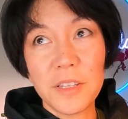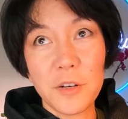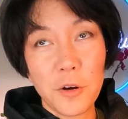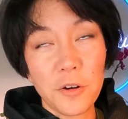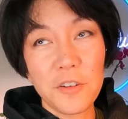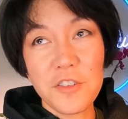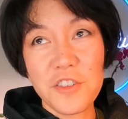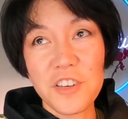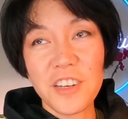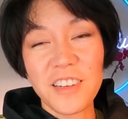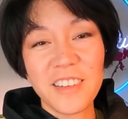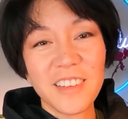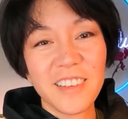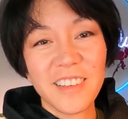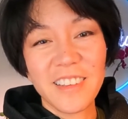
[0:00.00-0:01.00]

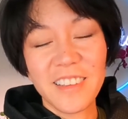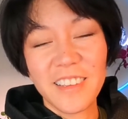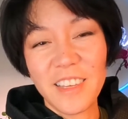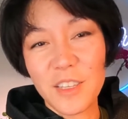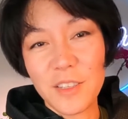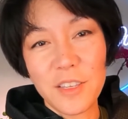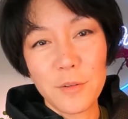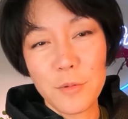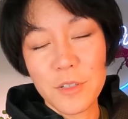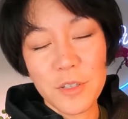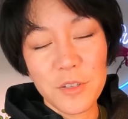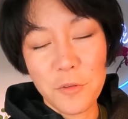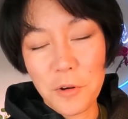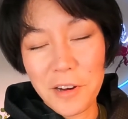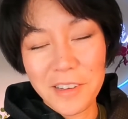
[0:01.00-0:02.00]
encouraging, and he was
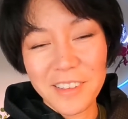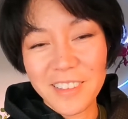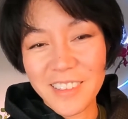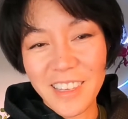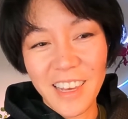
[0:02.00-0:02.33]
just great.